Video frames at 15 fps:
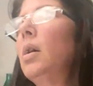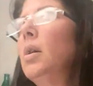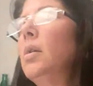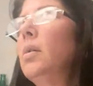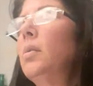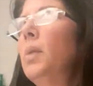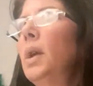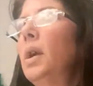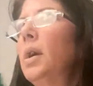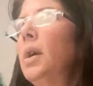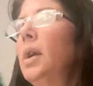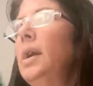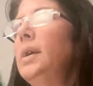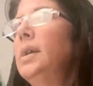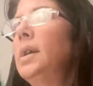what are
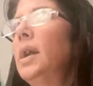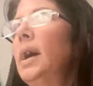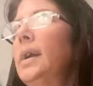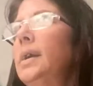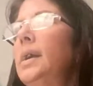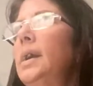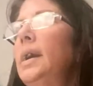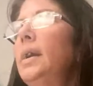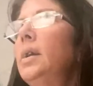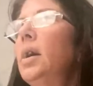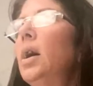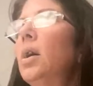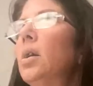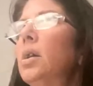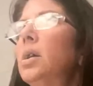these, like
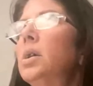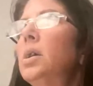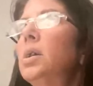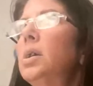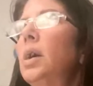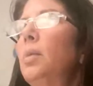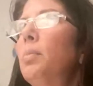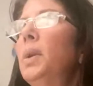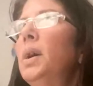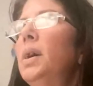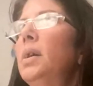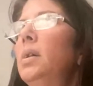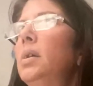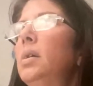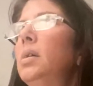$10 or
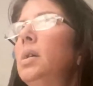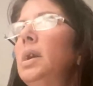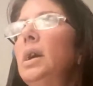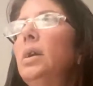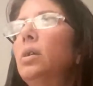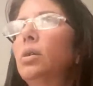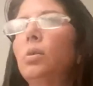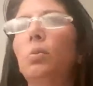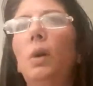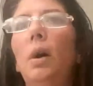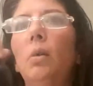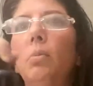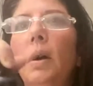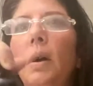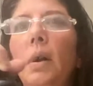something? 10 or
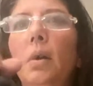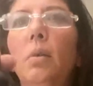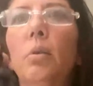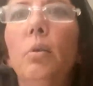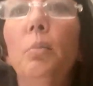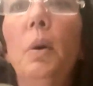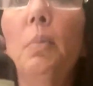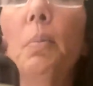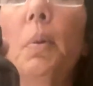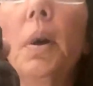12, I don't remember.